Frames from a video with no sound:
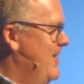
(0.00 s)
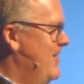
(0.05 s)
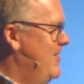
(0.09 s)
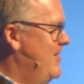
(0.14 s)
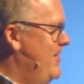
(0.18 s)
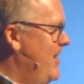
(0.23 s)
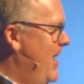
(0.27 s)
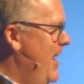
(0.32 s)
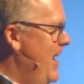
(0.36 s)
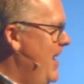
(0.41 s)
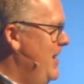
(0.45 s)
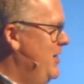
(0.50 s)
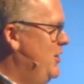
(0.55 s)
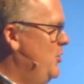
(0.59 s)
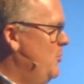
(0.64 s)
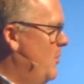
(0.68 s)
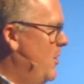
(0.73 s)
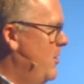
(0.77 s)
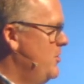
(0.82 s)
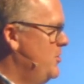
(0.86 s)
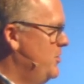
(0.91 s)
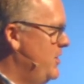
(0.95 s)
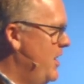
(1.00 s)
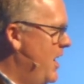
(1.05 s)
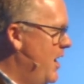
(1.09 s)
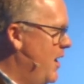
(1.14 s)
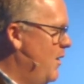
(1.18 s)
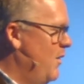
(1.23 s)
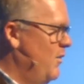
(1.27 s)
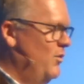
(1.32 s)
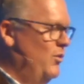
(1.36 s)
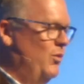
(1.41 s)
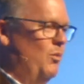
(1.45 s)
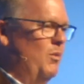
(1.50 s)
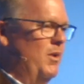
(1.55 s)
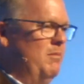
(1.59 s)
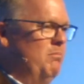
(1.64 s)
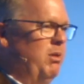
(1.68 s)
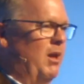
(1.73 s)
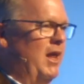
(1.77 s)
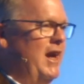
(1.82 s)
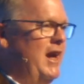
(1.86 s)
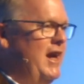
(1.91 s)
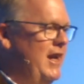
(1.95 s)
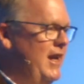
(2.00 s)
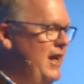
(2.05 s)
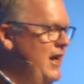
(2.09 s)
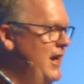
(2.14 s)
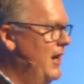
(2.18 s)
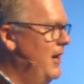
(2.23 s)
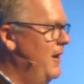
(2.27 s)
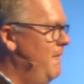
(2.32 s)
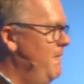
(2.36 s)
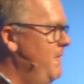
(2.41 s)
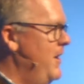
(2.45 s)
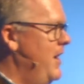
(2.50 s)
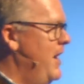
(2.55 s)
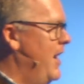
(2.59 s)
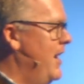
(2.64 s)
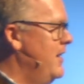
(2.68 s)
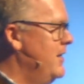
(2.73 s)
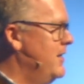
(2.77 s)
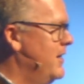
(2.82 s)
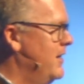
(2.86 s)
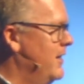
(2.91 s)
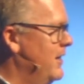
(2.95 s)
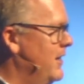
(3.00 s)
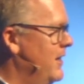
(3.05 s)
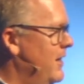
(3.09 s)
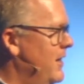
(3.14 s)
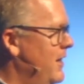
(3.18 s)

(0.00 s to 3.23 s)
say to ourselves when planning an event,